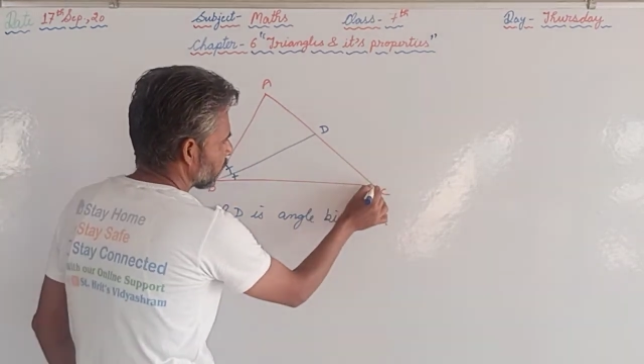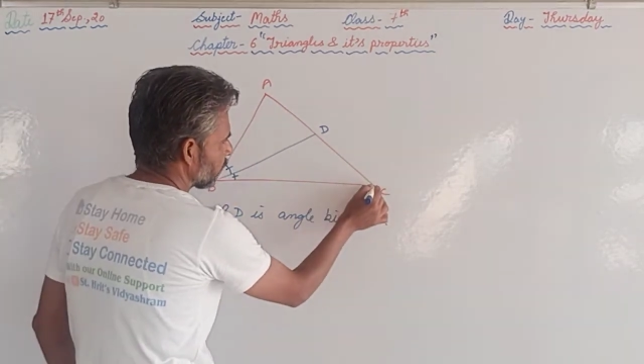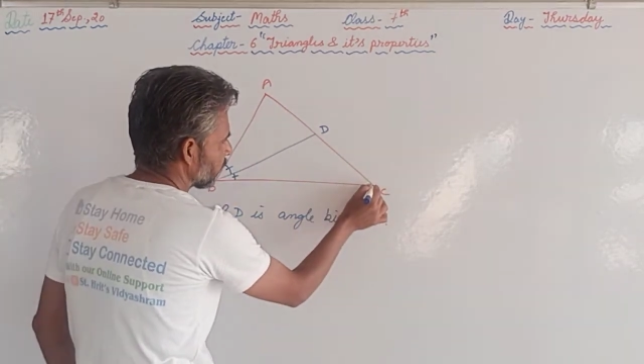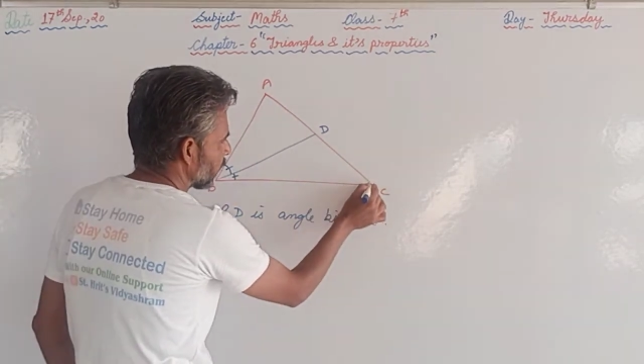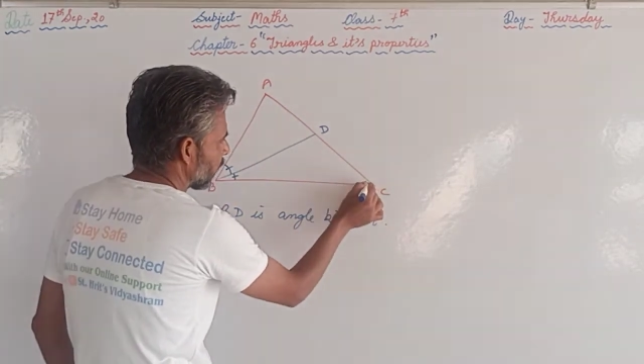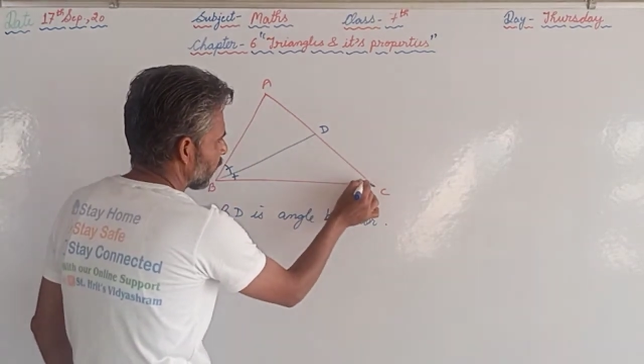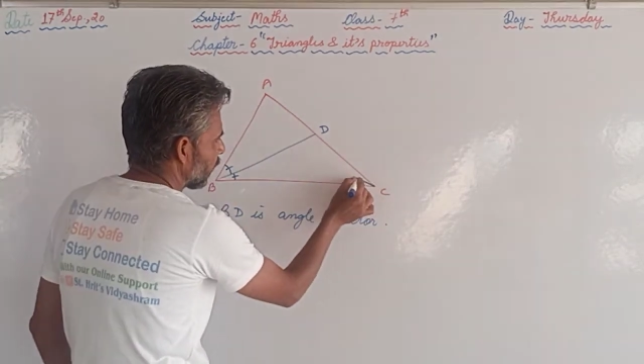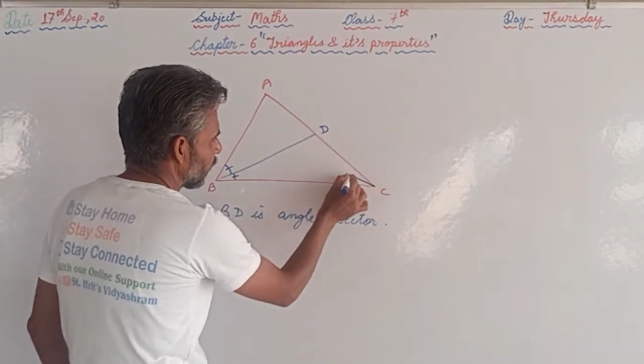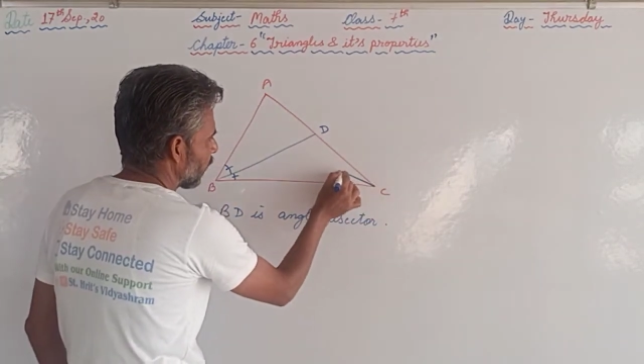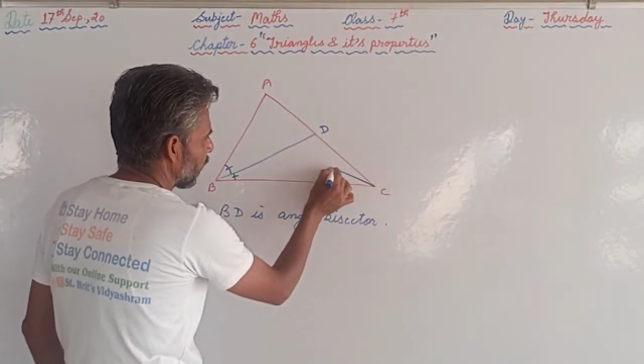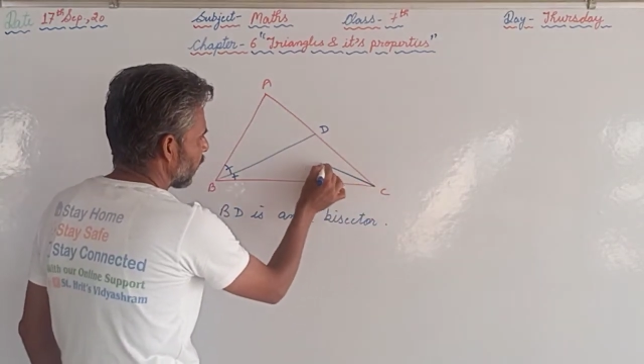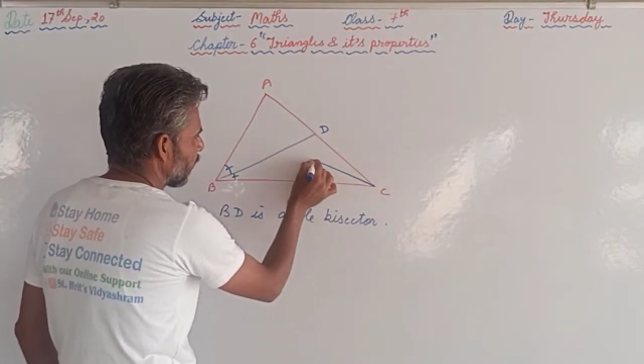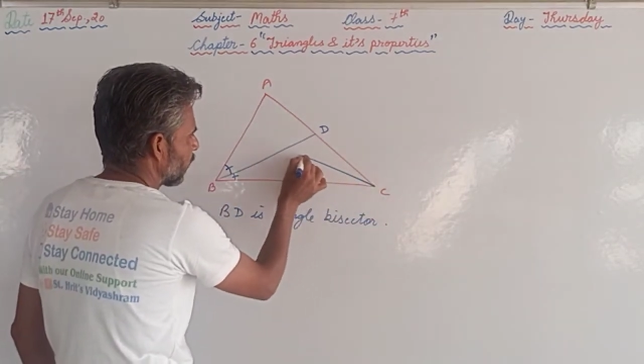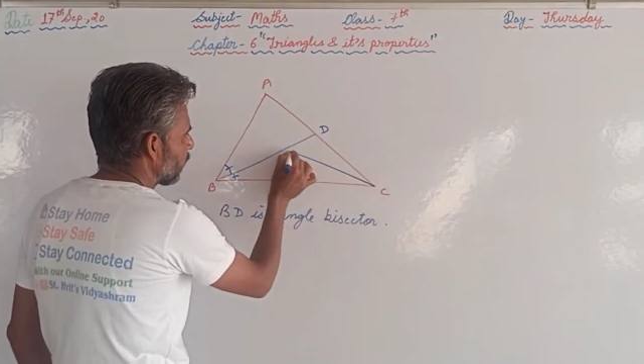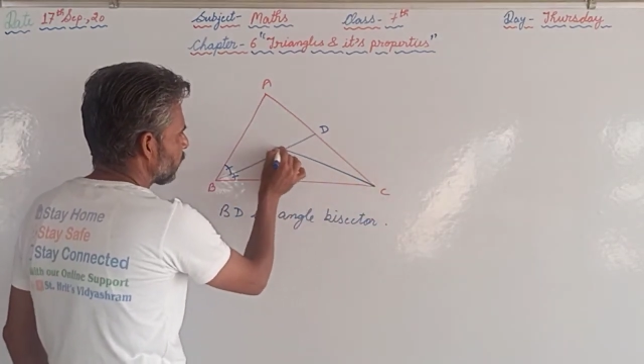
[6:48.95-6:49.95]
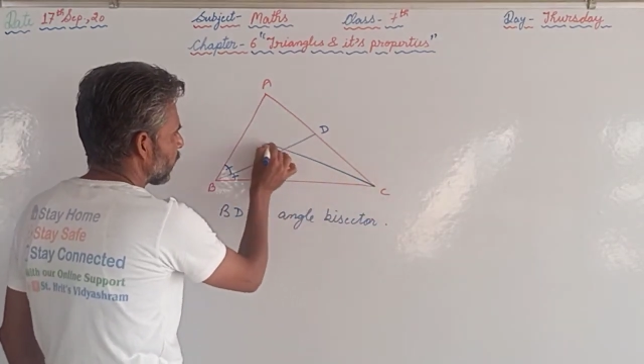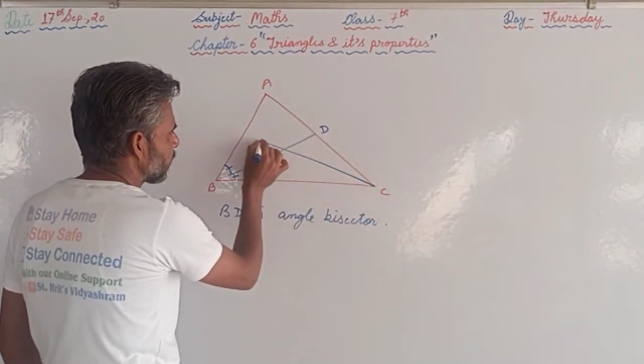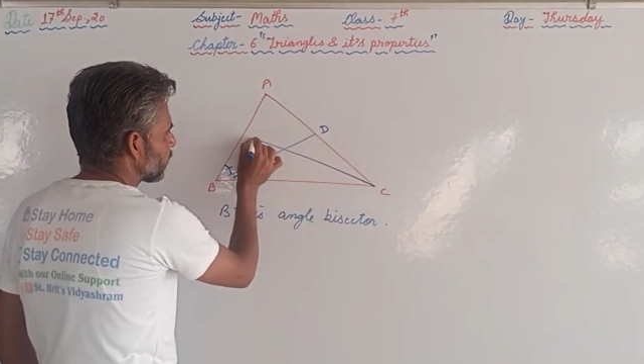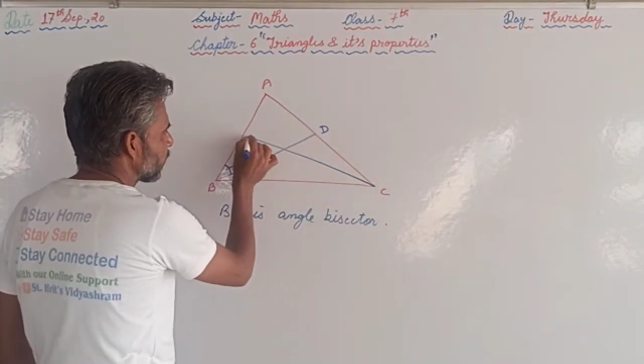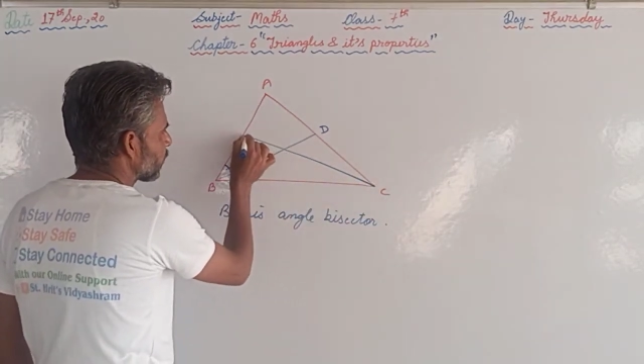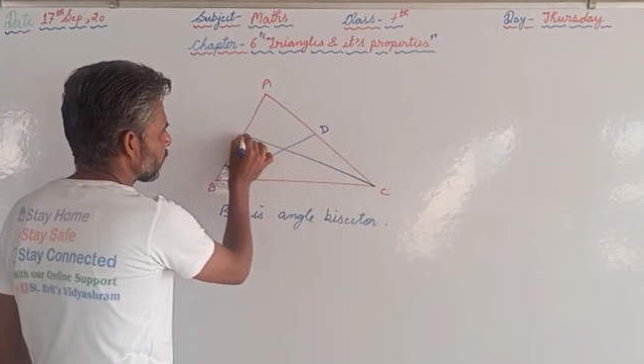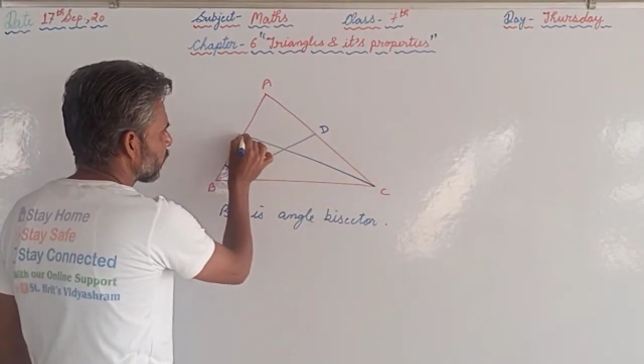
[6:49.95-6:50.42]
the angle
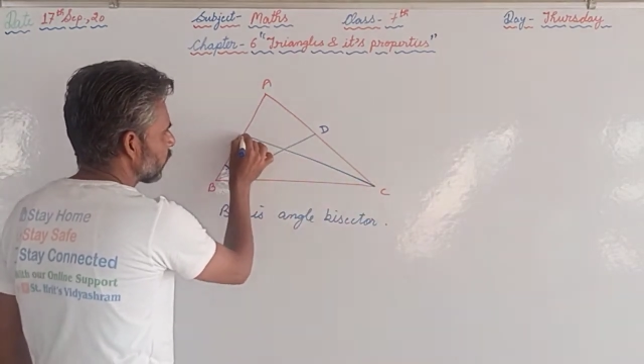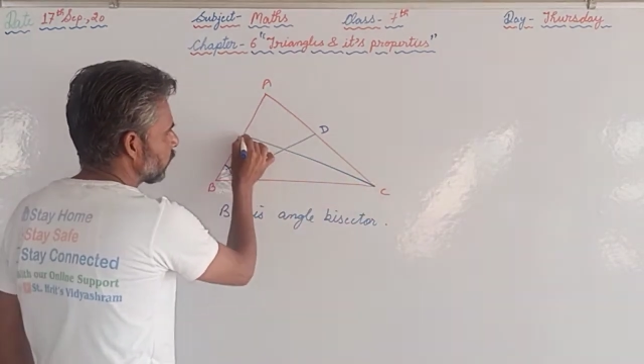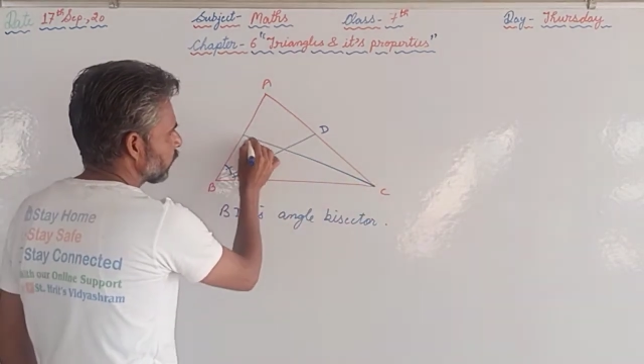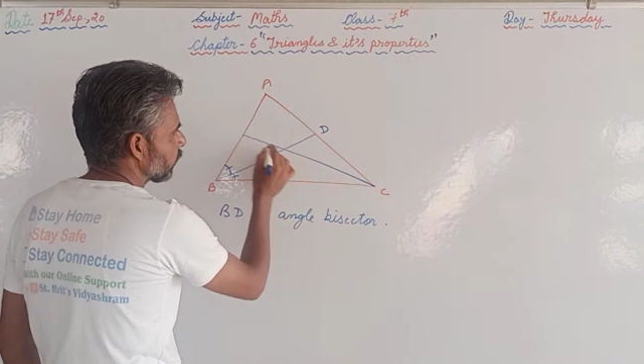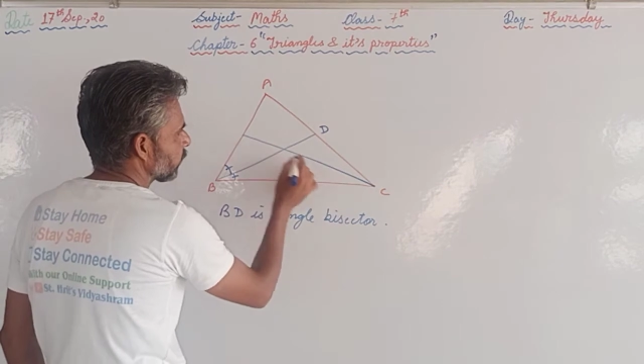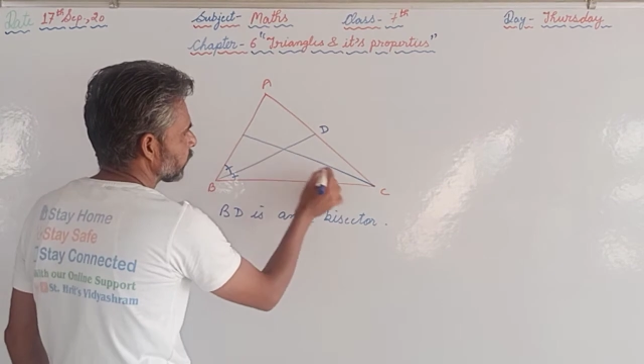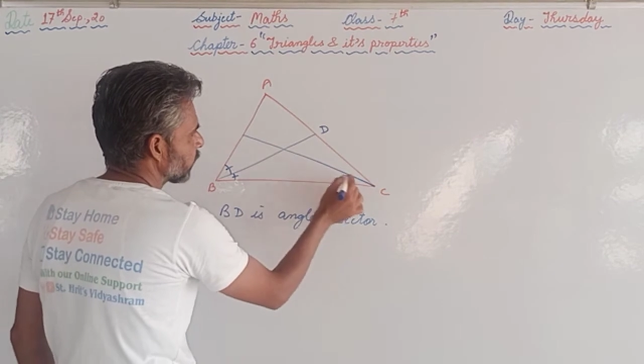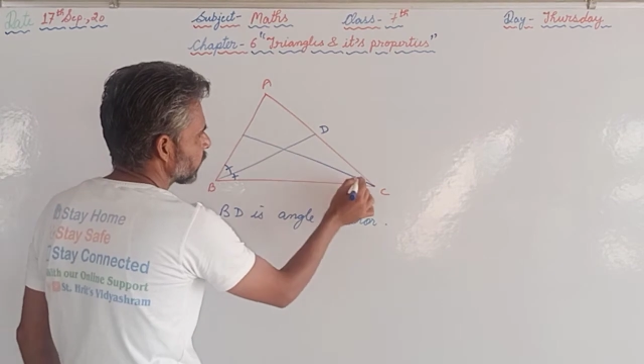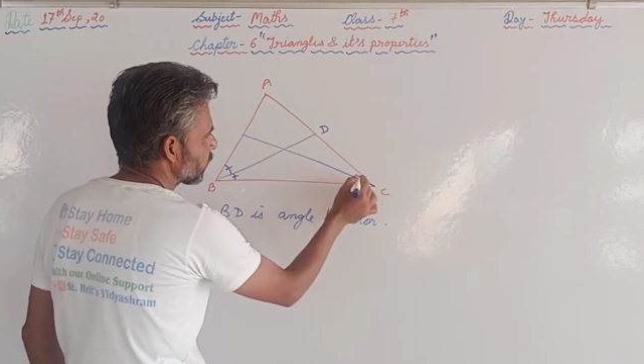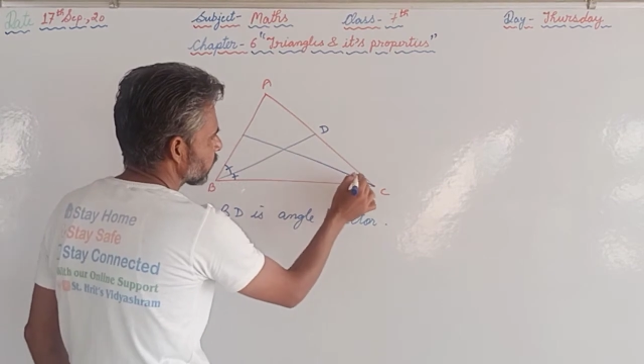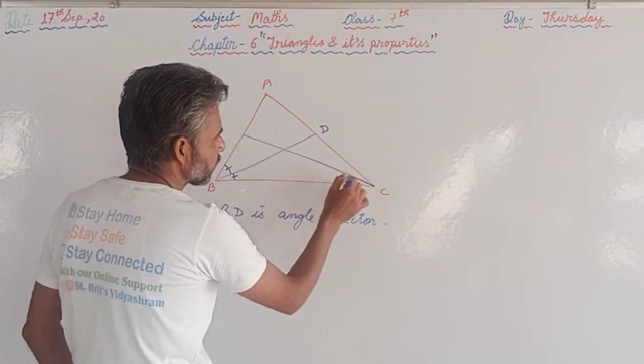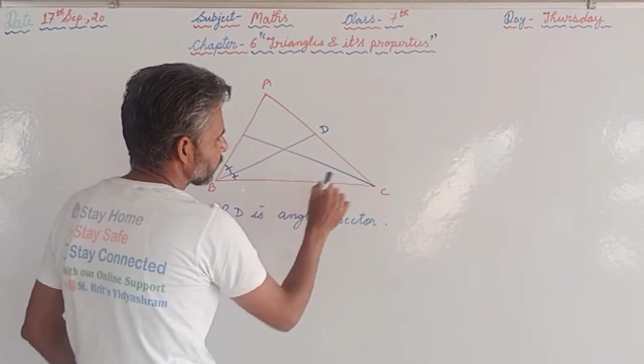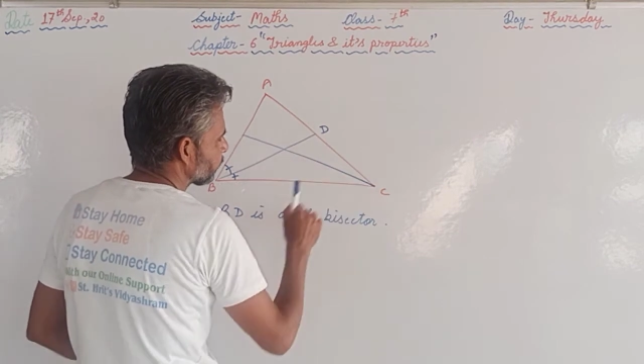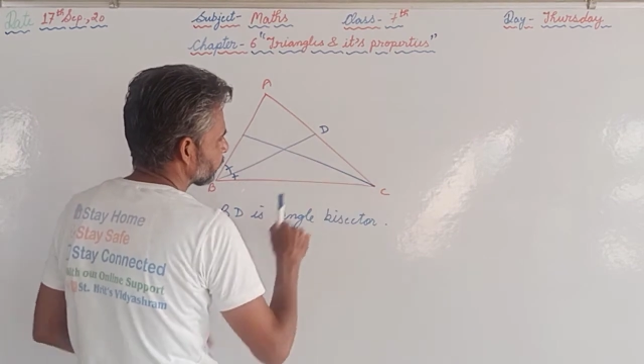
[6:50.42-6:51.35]
bisector of this